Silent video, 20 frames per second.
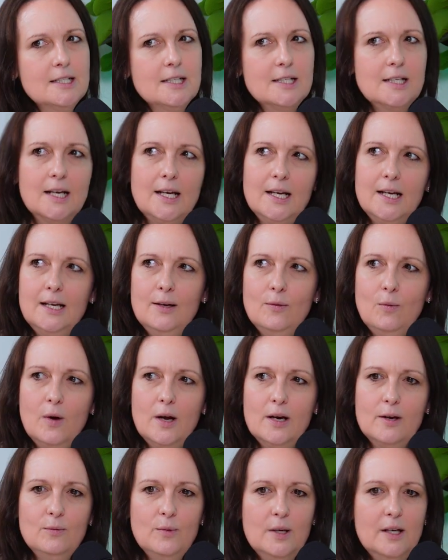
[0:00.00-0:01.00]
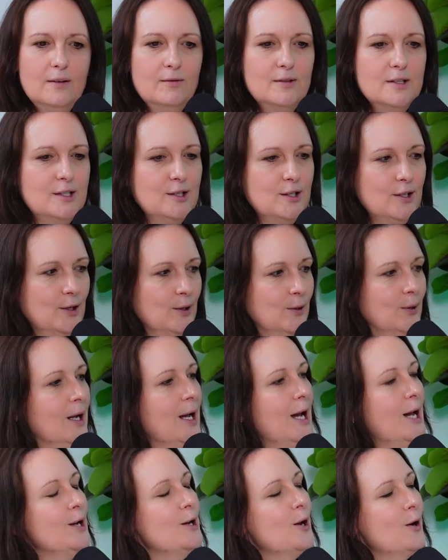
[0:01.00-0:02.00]
today. Why don't we give this to you?
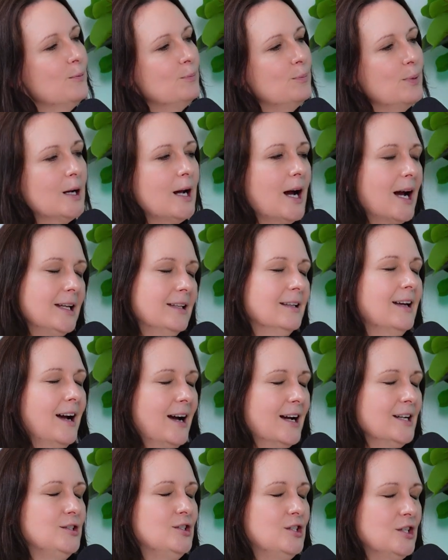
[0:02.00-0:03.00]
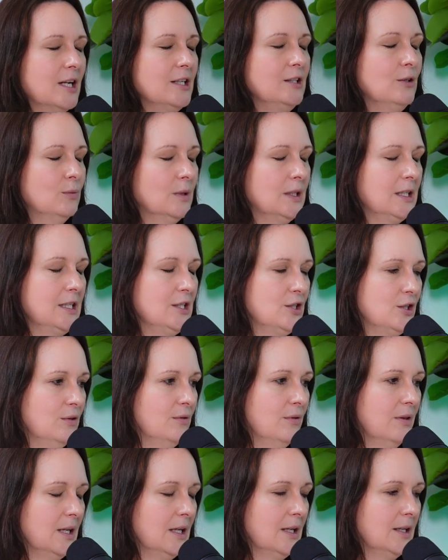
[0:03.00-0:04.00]
No, but I genuinely do
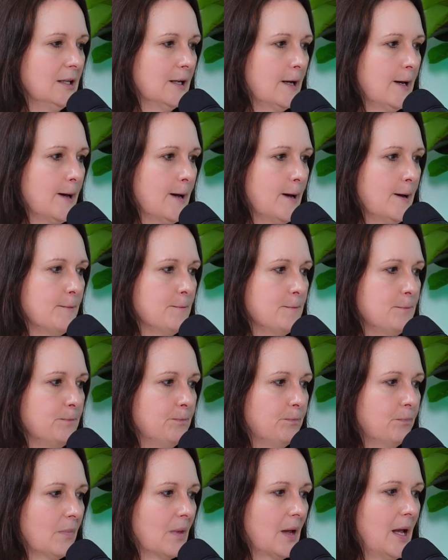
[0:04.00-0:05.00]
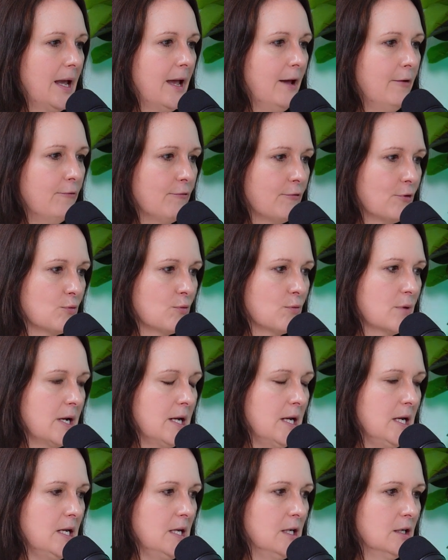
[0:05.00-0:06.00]
think
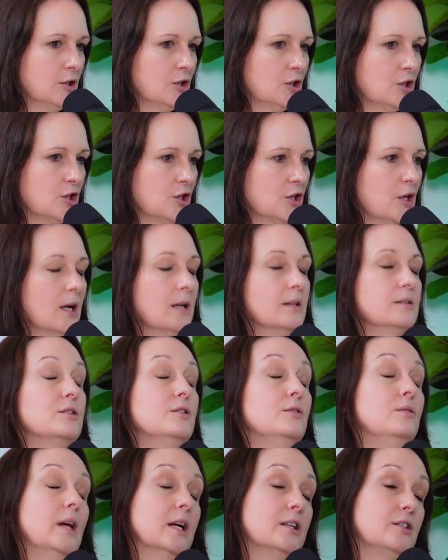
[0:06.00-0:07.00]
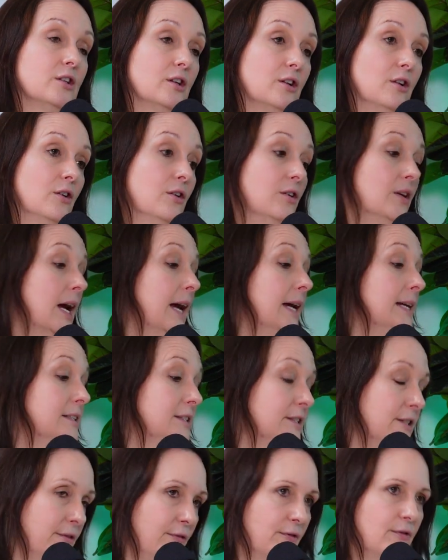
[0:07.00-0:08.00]
every chance you get to learn a
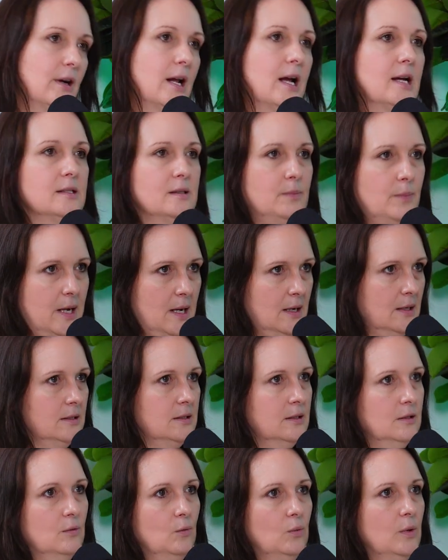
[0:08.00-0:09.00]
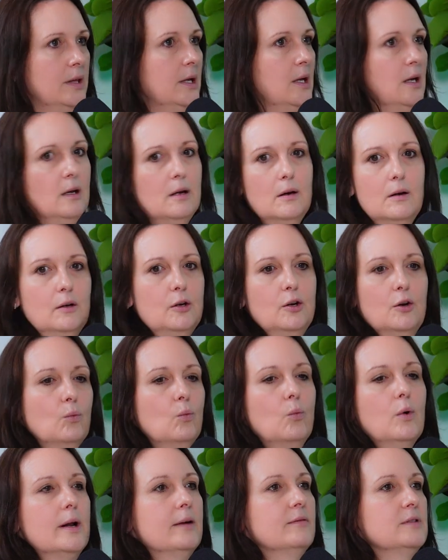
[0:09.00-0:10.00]
different aspect within,
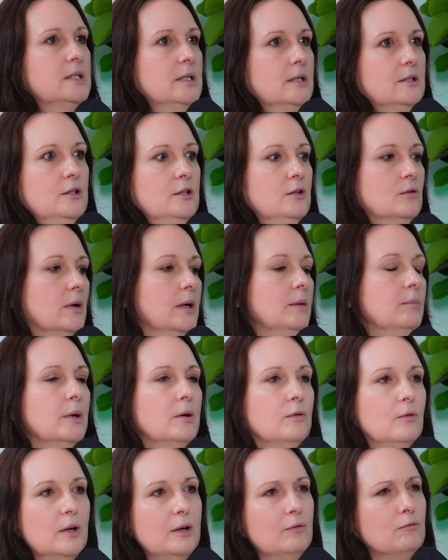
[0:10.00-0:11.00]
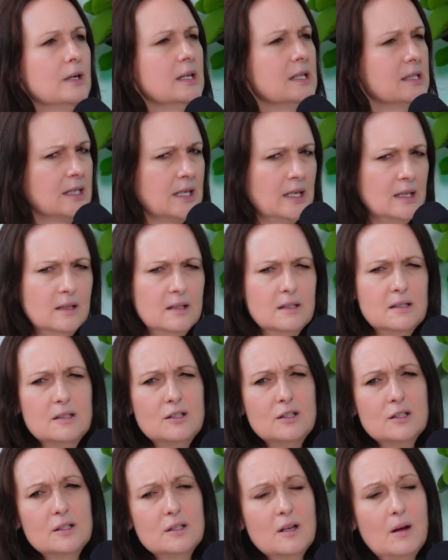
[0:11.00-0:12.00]
whatever sector you're in, but in real estate, there's
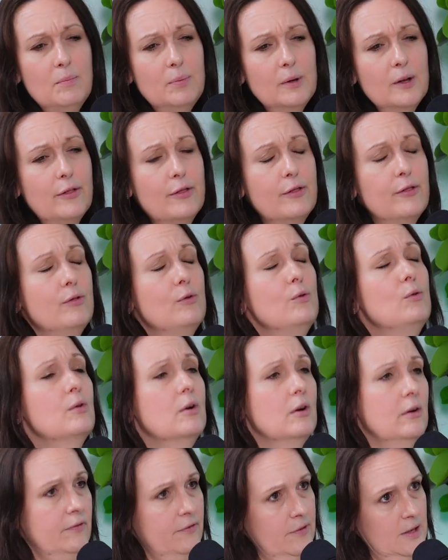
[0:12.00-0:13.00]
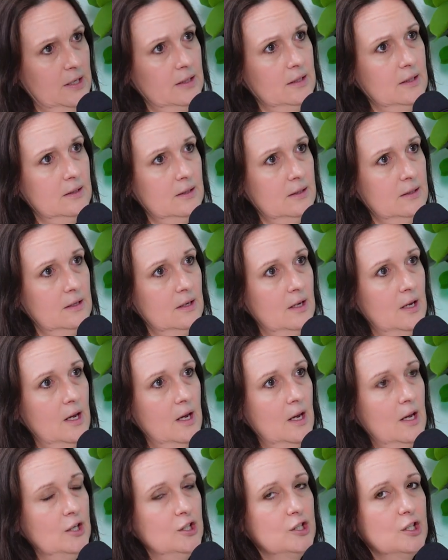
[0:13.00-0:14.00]
just a plethora of things
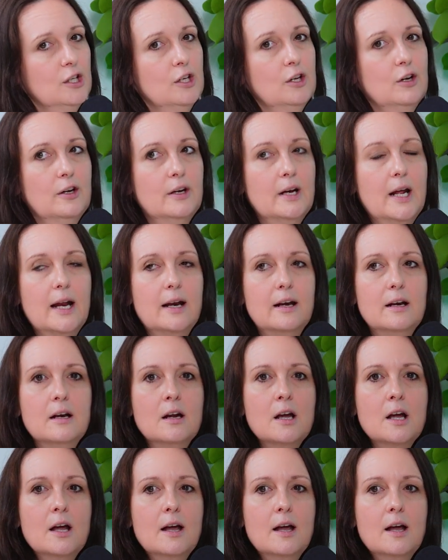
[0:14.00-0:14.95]
to learn. And